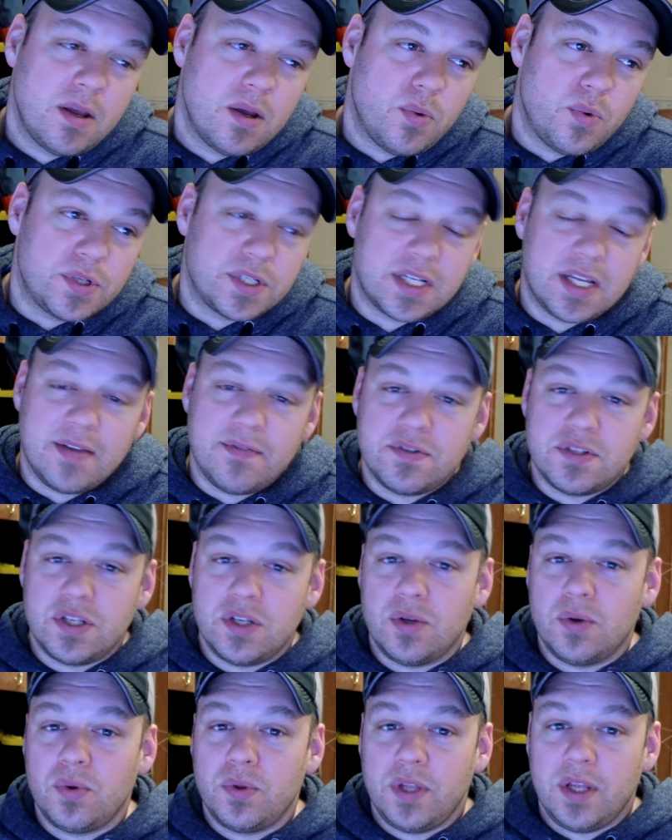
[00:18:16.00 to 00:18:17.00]
which gives
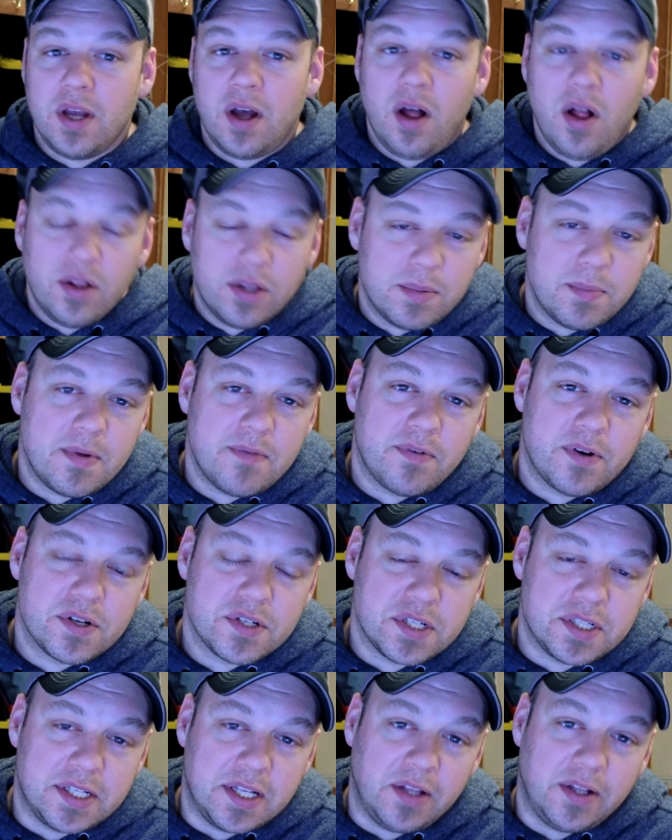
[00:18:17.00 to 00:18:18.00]
you the ultimate
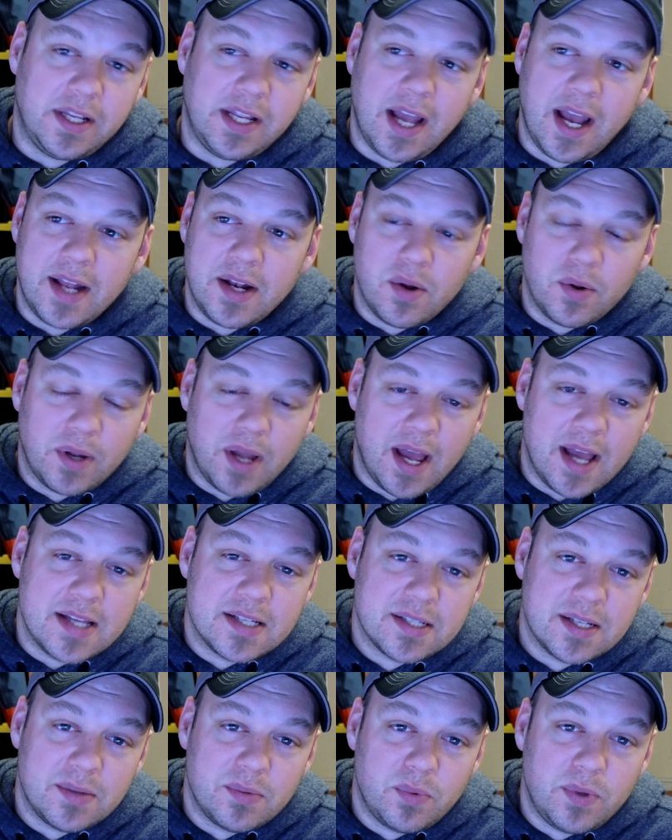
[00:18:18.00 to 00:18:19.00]
versatility. I know guys
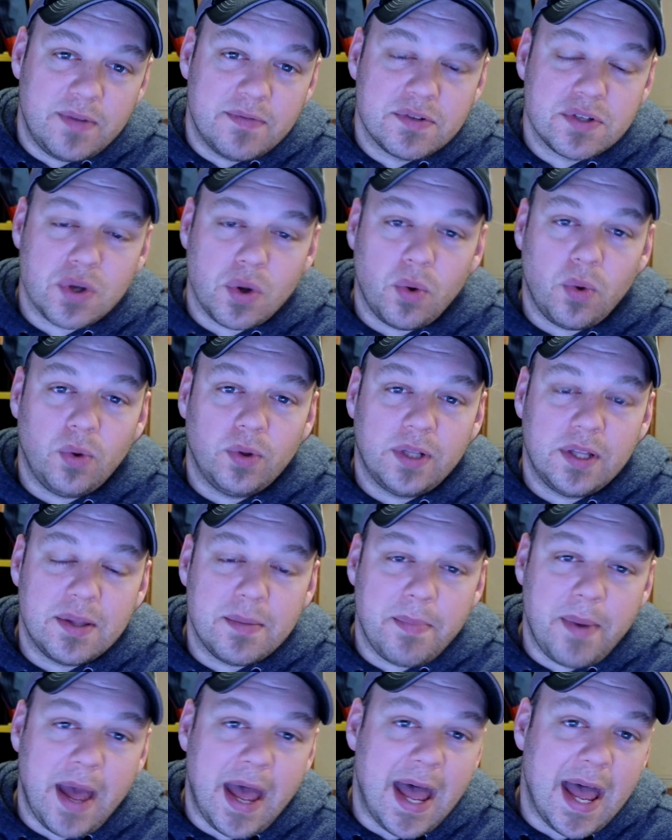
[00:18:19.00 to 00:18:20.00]
that we've sold in the
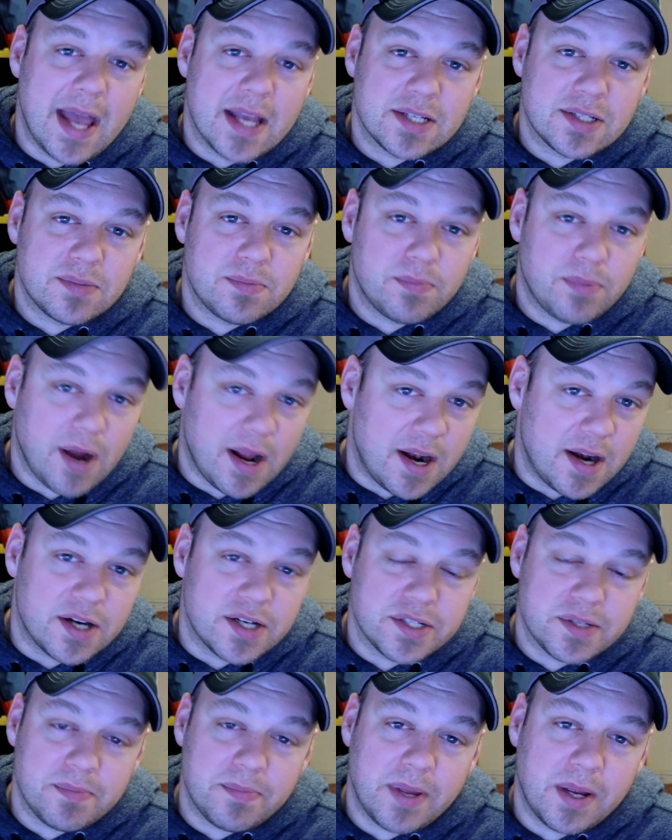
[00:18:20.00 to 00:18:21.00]
past,
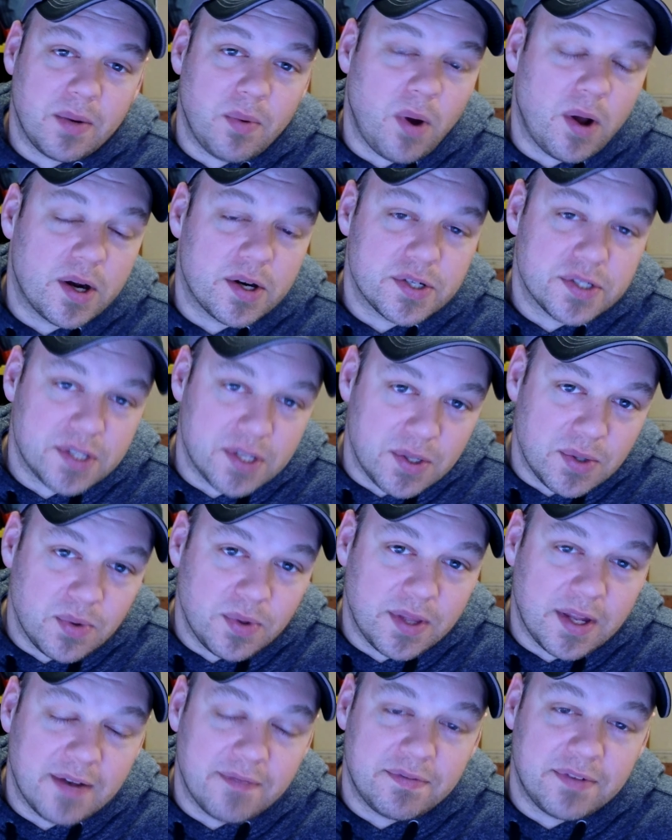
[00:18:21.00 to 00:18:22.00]
Predators and Big Waters too,
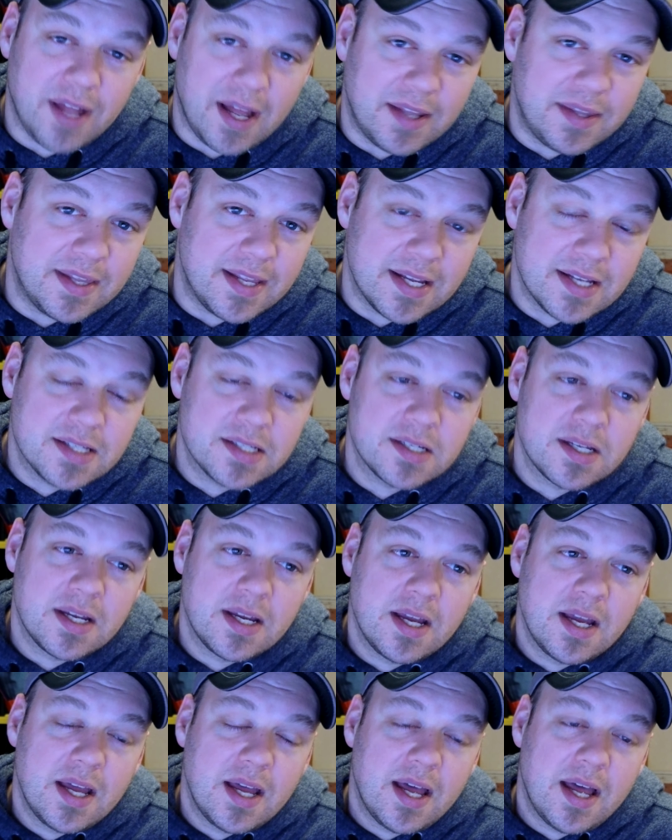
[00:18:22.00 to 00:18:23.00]
that have done this.
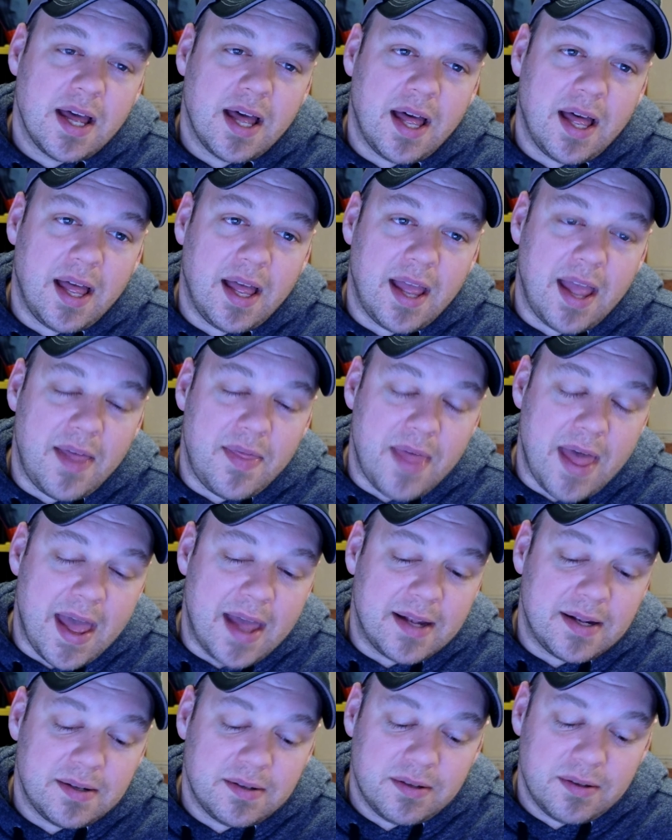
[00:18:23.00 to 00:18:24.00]
Uh, and
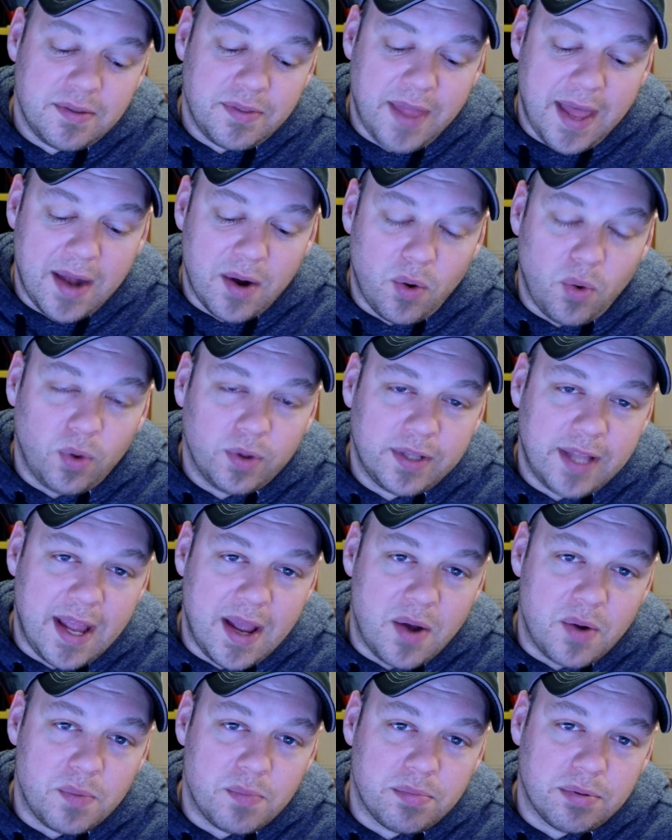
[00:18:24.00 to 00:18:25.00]
that that old
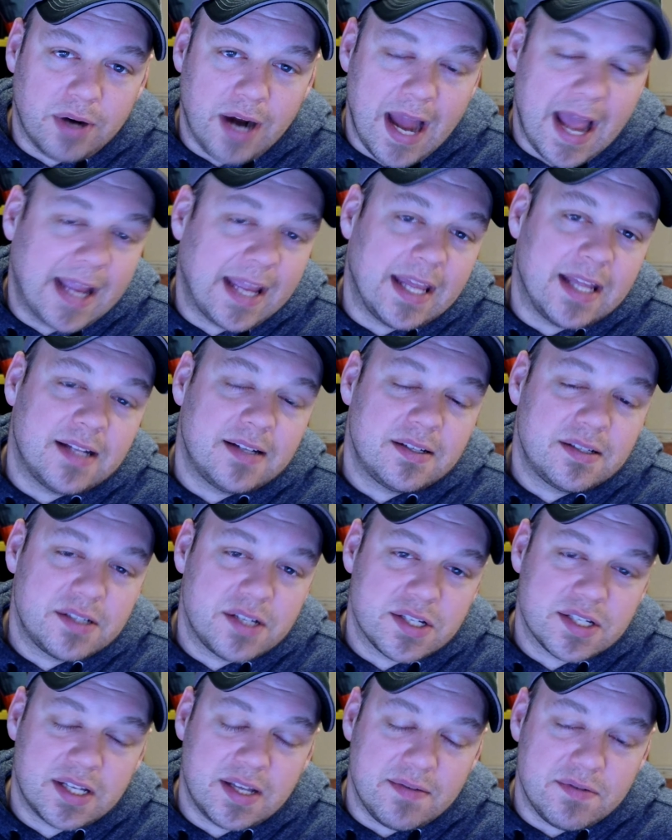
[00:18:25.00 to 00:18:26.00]
town bracket
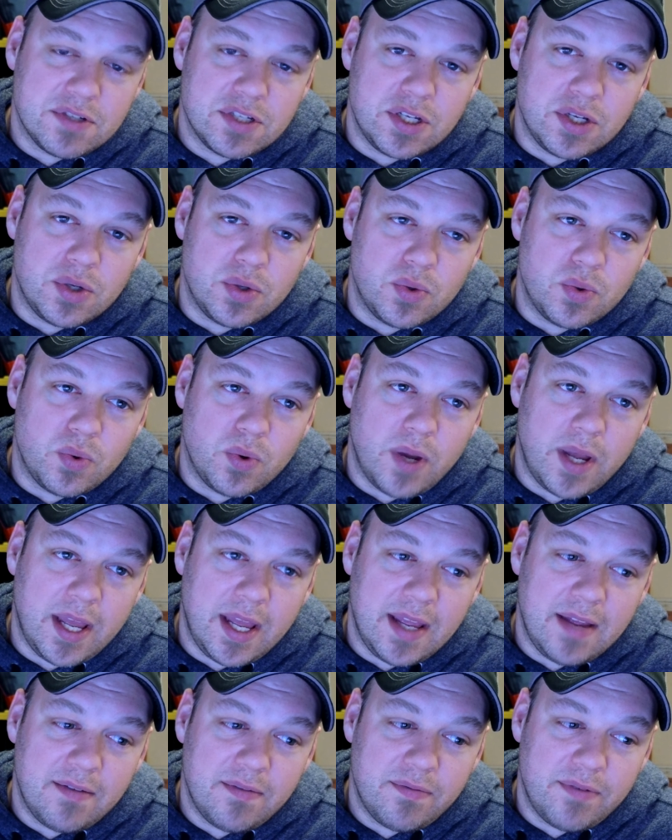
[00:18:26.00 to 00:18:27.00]
just gives you
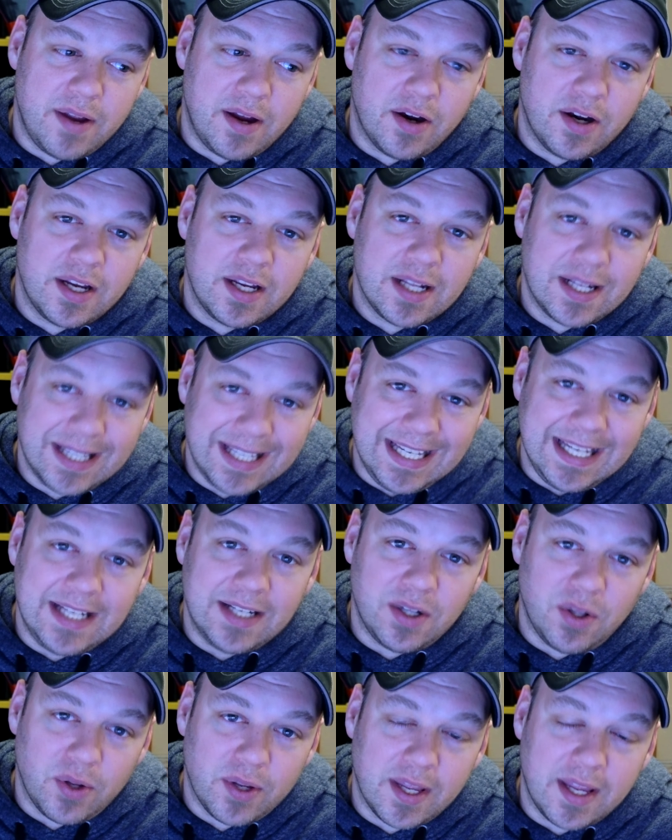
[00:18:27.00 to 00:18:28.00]
a very
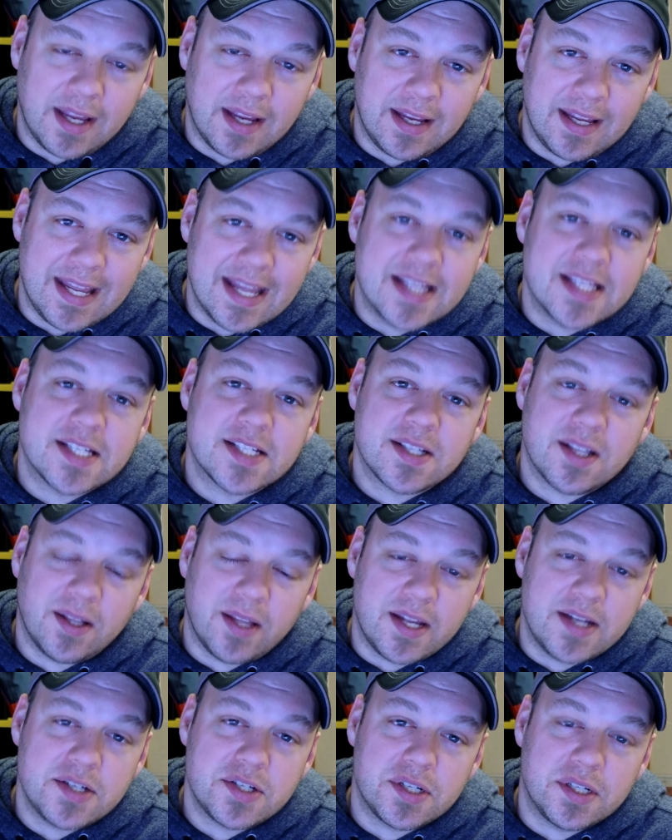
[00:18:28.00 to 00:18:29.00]
clean looking
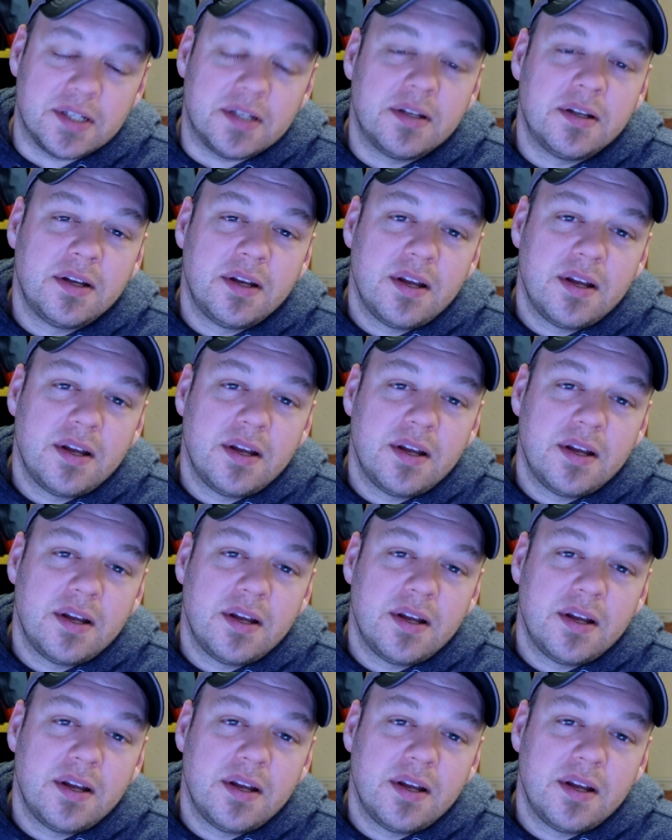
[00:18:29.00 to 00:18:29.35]
installation